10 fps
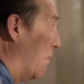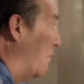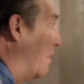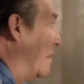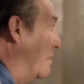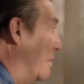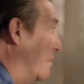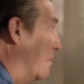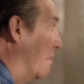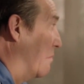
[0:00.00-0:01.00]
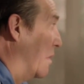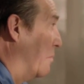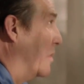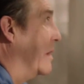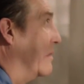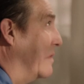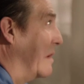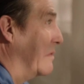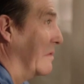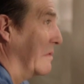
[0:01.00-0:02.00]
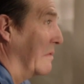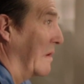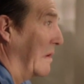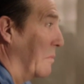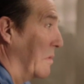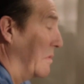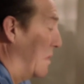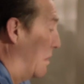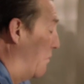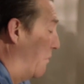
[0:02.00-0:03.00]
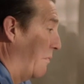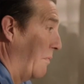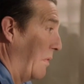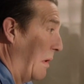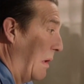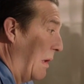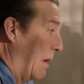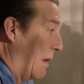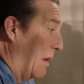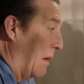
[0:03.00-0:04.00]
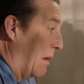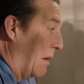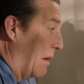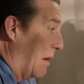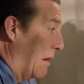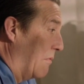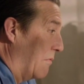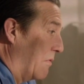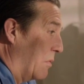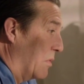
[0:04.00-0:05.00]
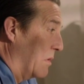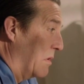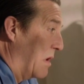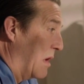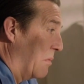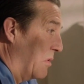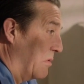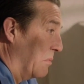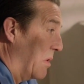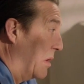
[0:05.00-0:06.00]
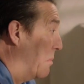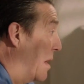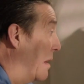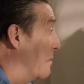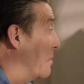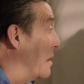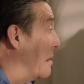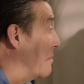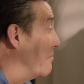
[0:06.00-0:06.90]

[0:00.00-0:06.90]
faces of my predecessors, and think to myself, Every one of them is a better man than me.